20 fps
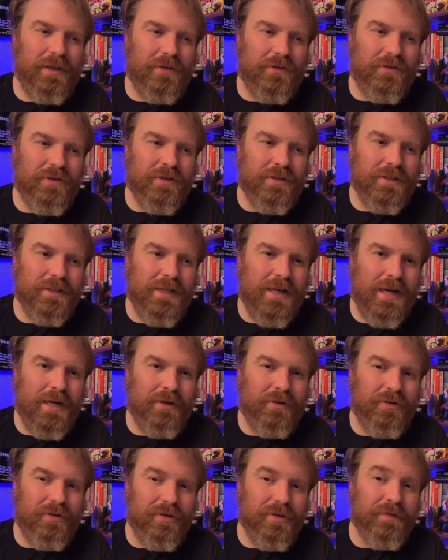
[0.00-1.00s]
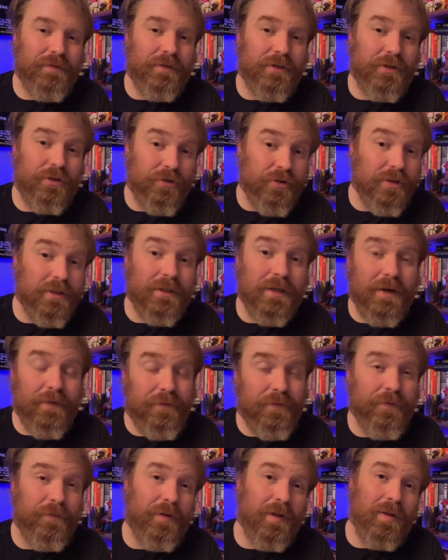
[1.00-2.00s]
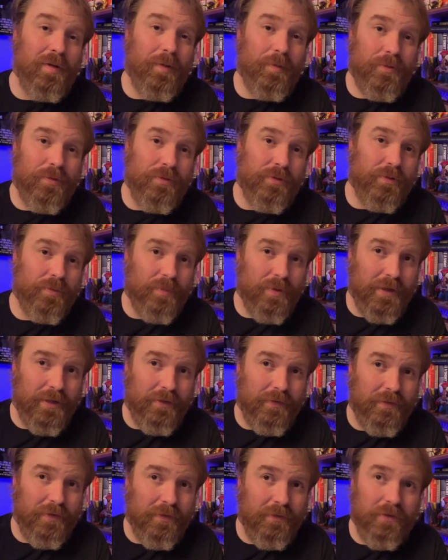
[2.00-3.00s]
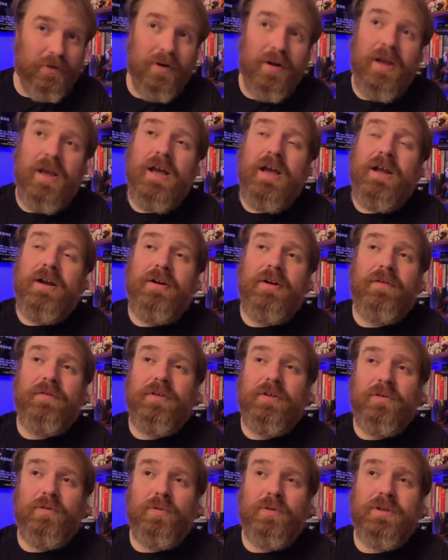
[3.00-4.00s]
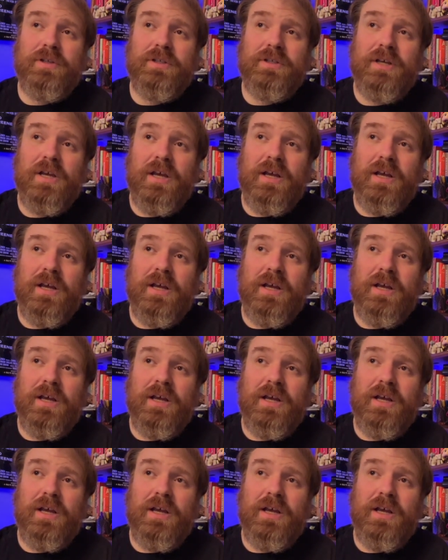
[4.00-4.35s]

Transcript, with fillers: is just not good good enough to follow to its predecessor. Now, if this was